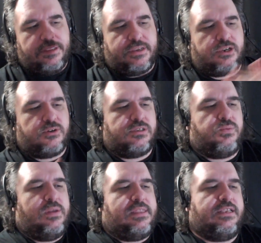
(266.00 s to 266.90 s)
such as
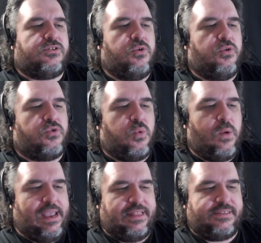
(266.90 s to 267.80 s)
with these two
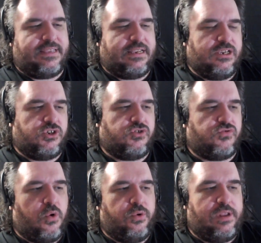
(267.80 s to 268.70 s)
twins that just
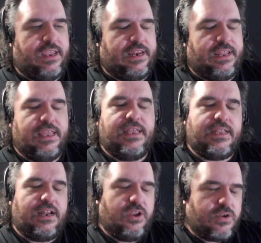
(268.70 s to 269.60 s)
strolled in.
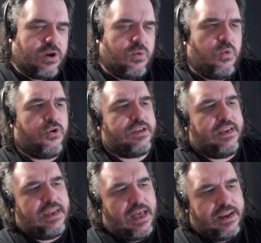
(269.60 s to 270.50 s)
Look at Quark, they're
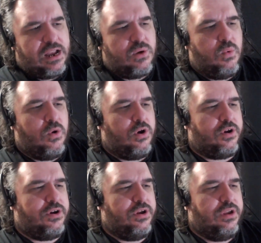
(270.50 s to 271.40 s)
not at
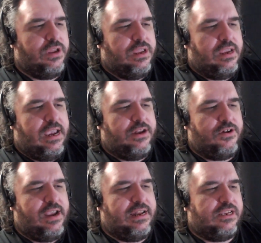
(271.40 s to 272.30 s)
Quark. They're
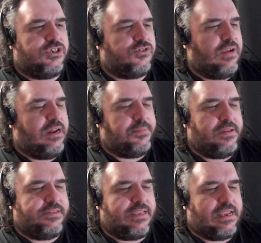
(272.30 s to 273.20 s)
heading straight up to
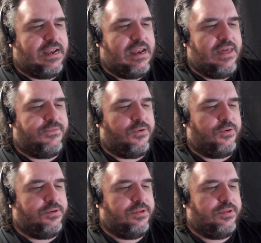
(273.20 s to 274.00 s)
the second level.